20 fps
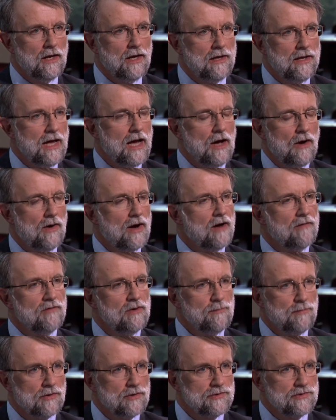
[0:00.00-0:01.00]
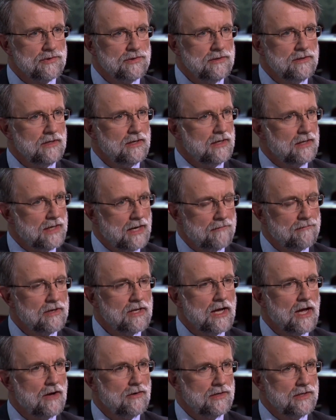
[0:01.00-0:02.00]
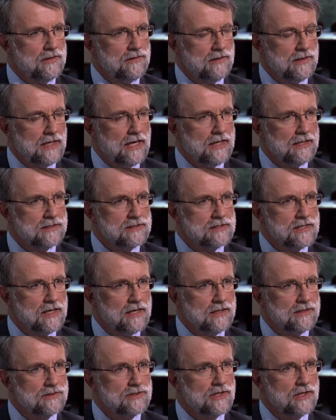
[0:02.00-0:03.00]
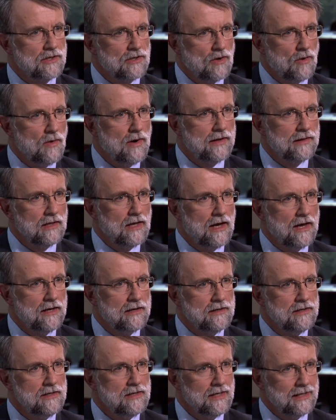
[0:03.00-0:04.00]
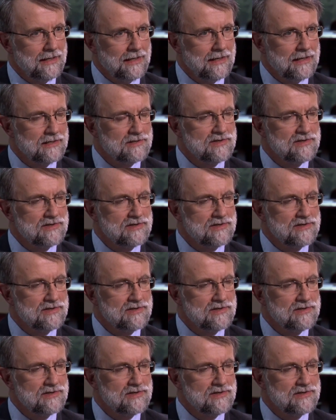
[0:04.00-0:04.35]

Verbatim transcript: And now every person in every county in the United States can go online and get a